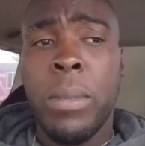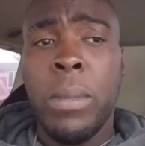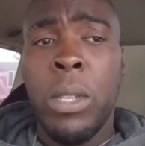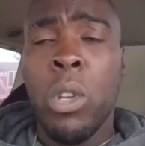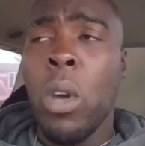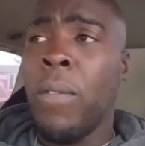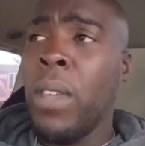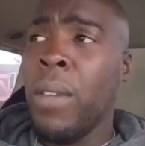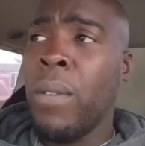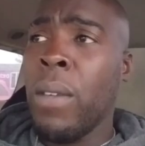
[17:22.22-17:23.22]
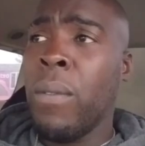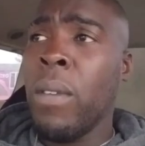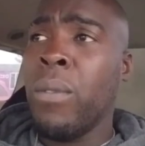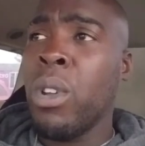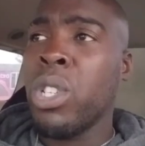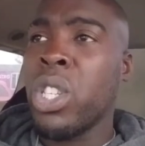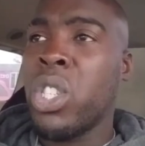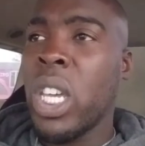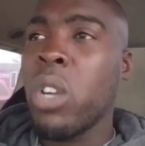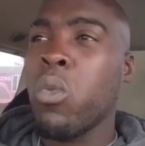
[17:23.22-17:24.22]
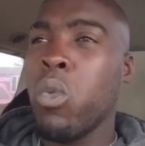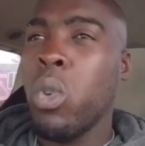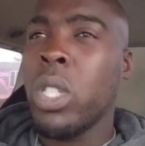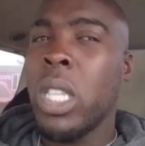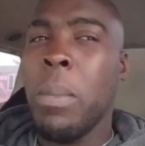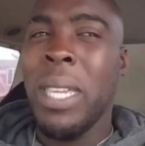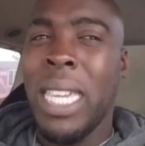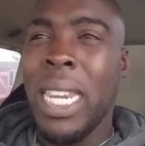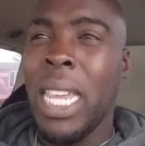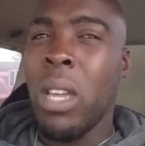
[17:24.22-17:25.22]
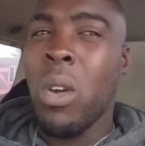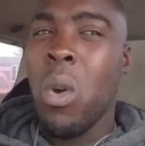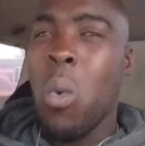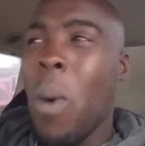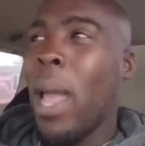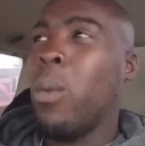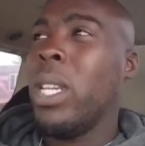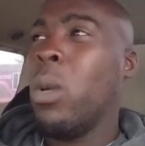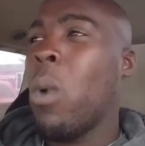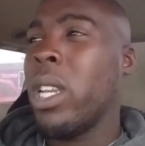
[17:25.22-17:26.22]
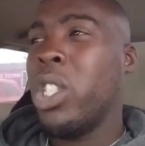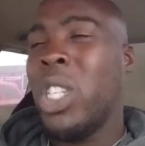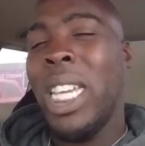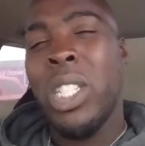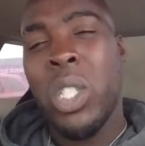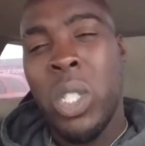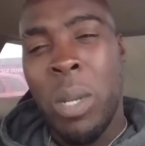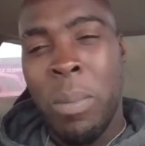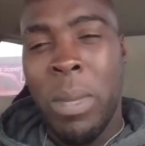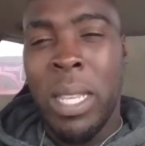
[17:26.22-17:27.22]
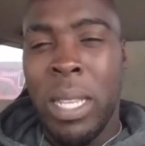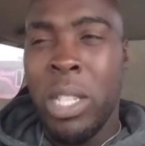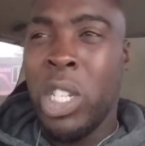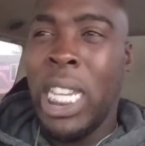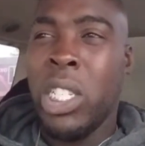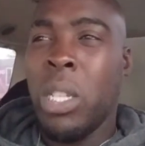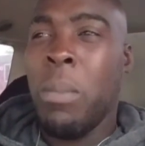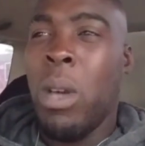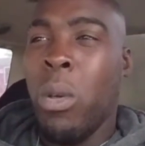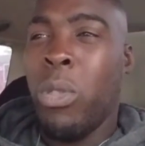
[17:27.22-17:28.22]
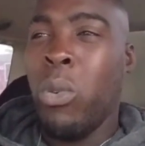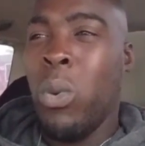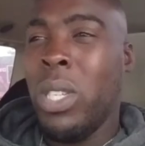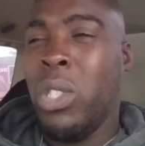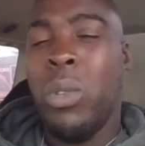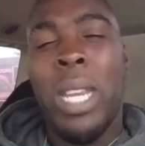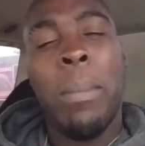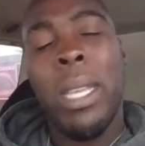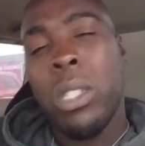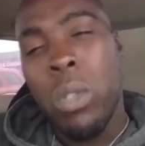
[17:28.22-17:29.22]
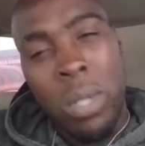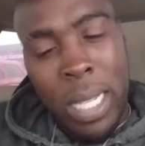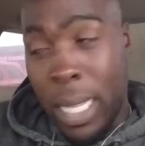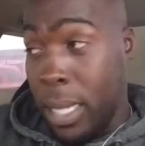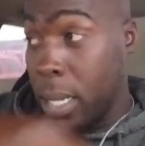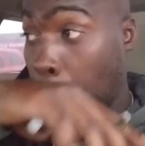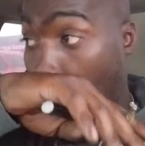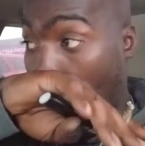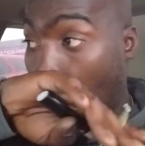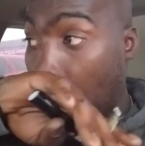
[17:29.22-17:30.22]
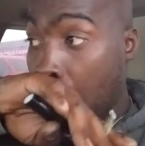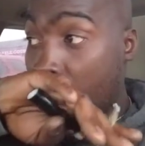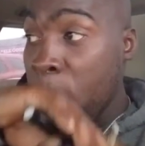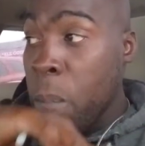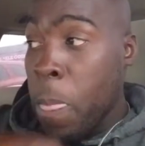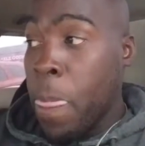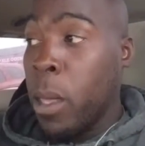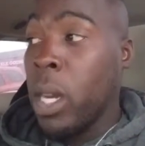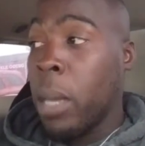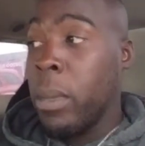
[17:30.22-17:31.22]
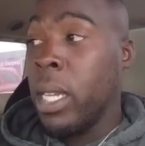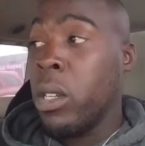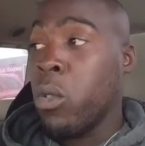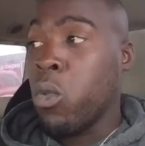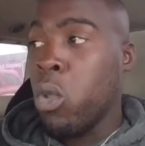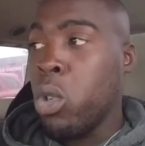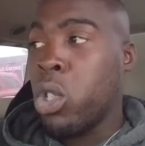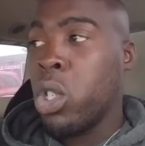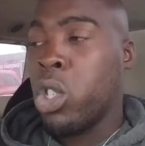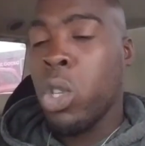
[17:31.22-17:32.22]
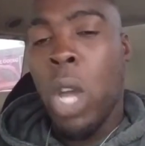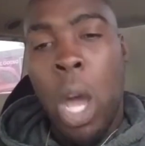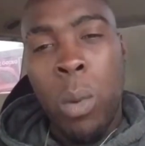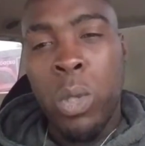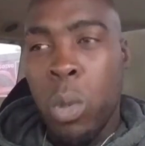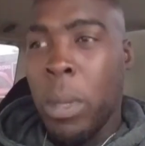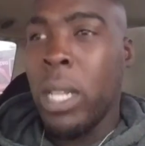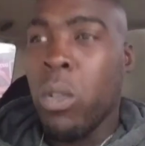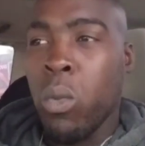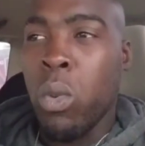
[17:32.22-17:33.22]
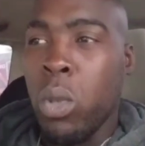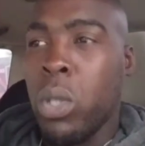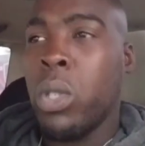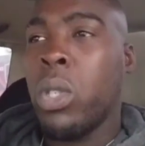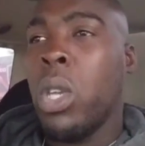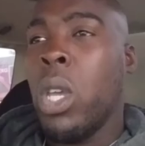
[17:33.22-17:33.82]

know, if there's a set of rules in the beginning, why would he want to change them out through history? That makes no sense. You know what I mean? The rules should always remain the rules.